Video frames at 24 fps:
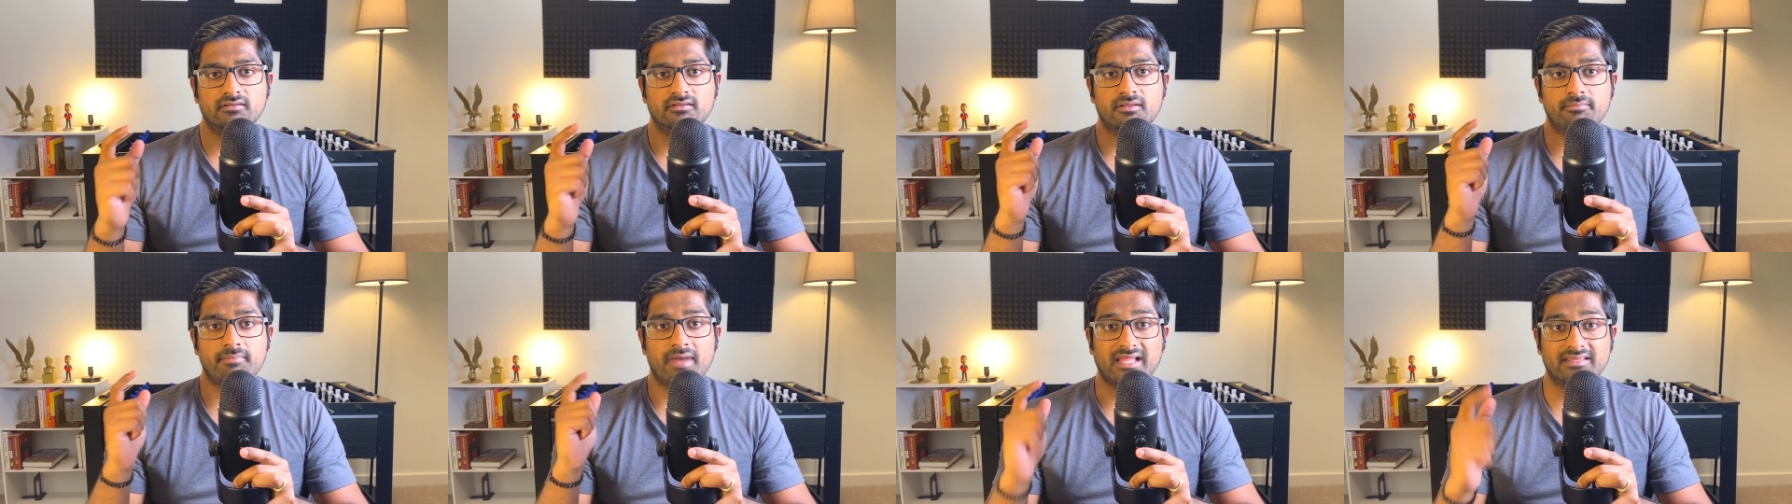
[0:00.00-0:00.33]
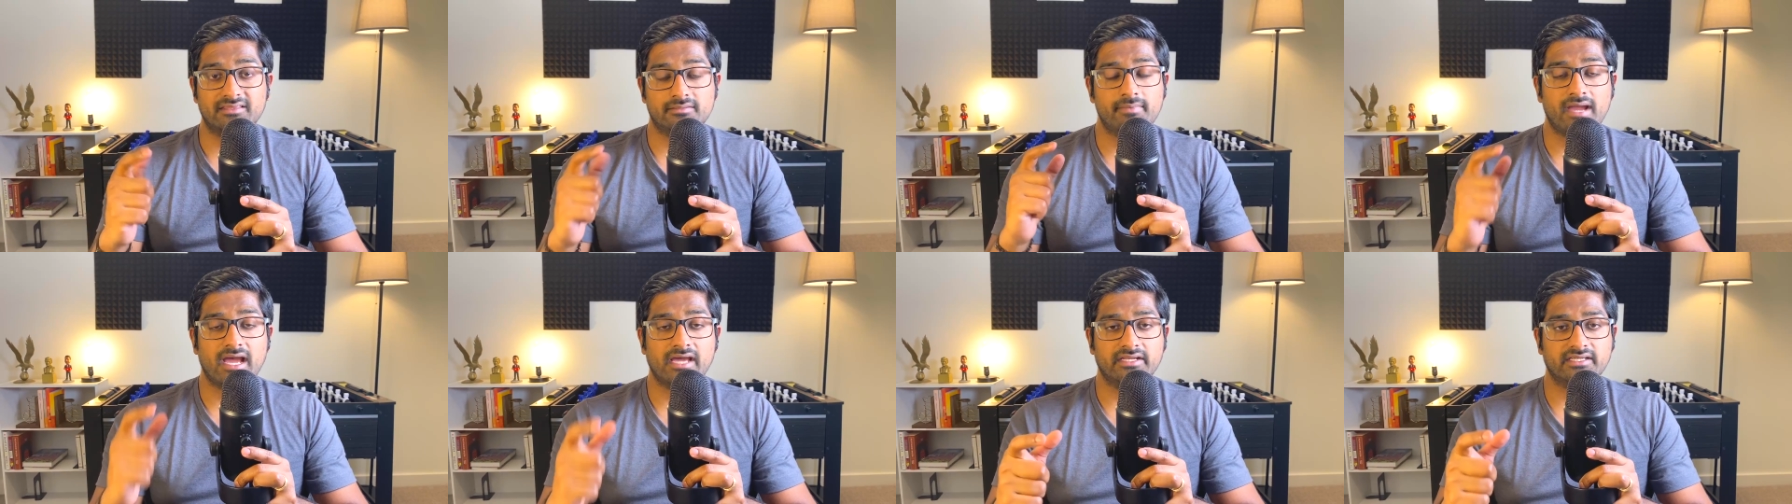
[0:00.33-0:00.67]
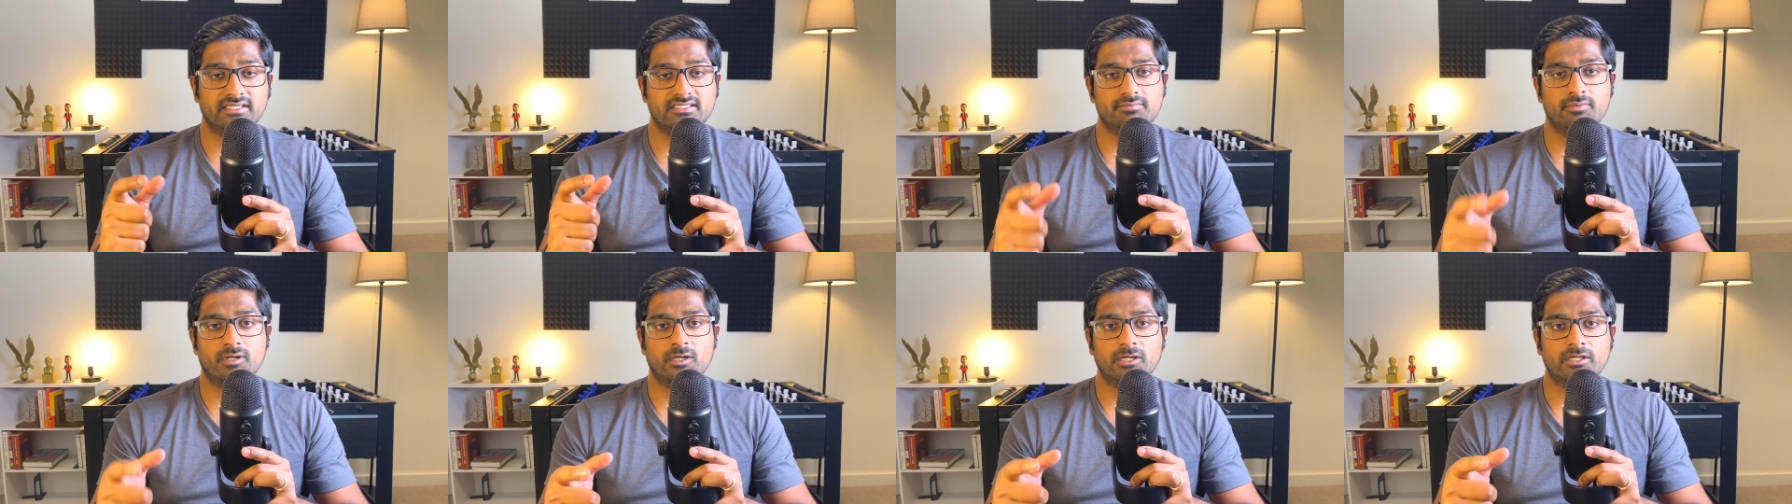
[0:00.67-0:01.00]
the
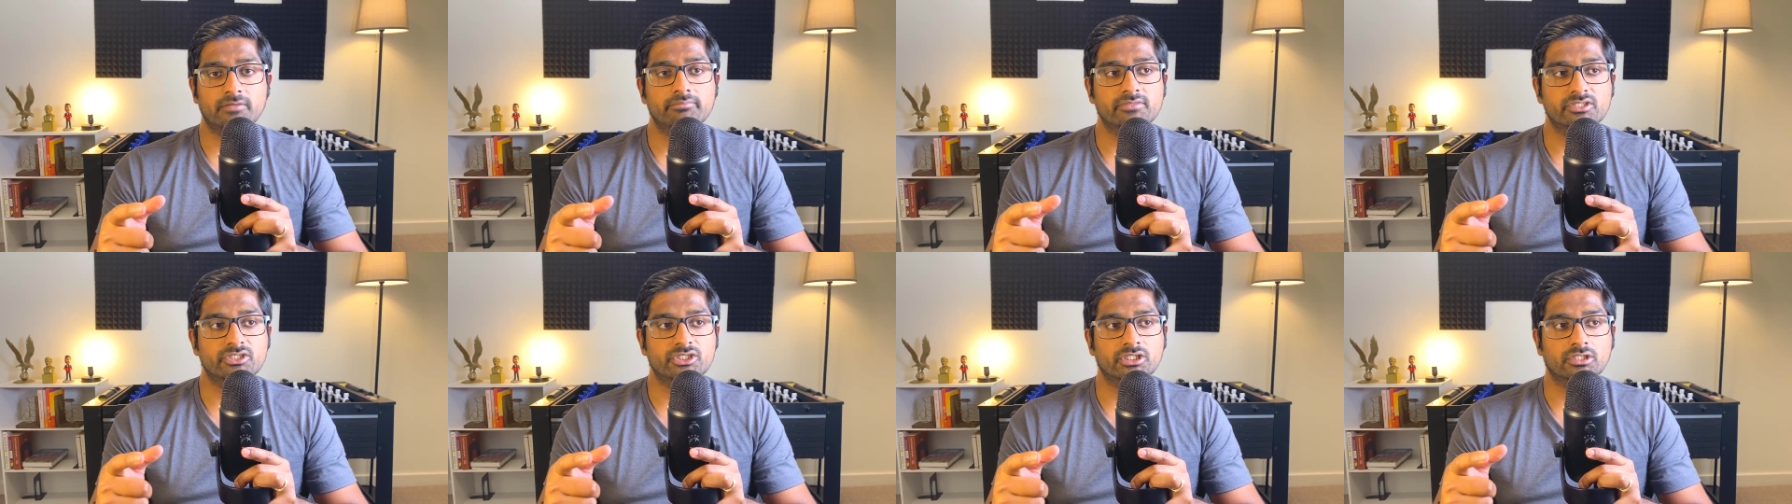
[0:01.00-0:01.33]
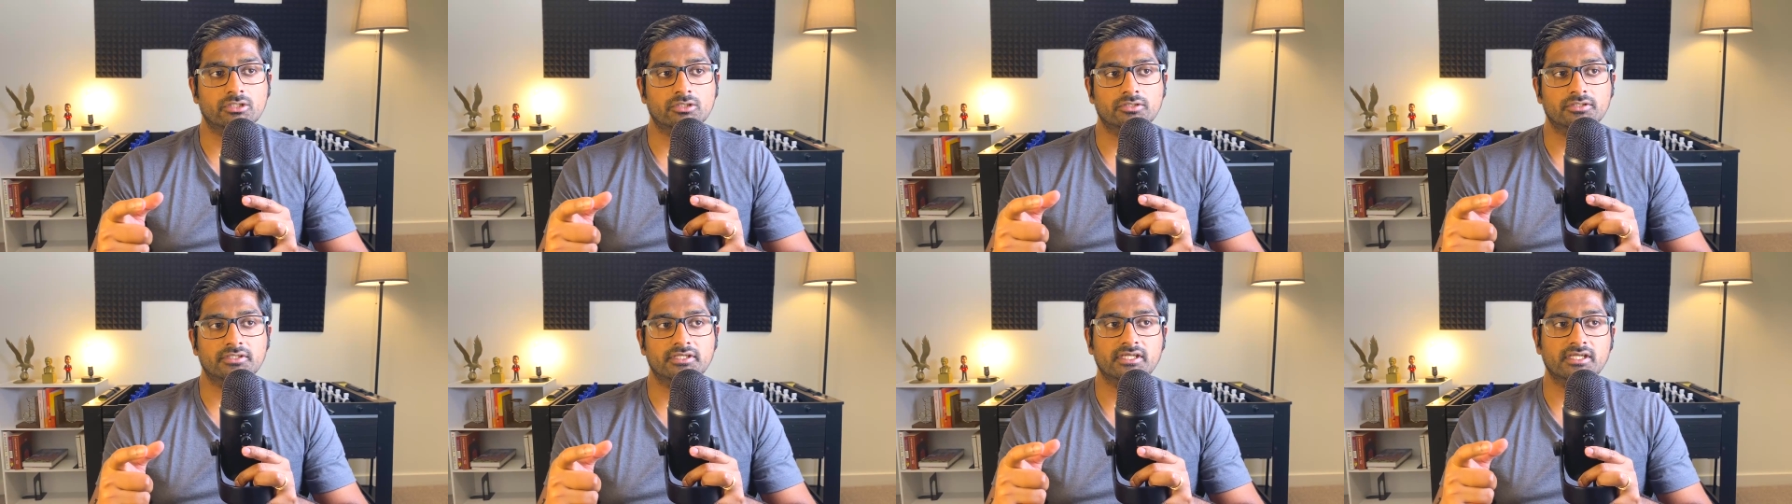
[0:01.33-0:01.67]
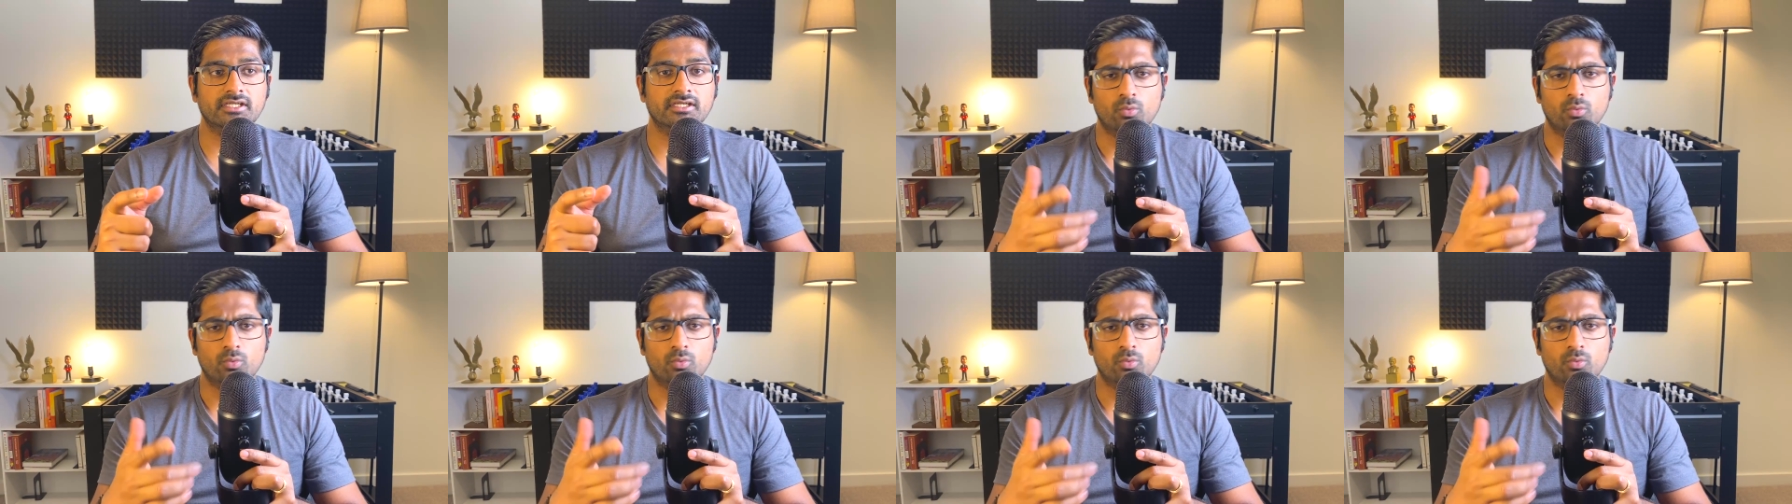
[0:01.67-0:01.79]
mathematics behind machine learning?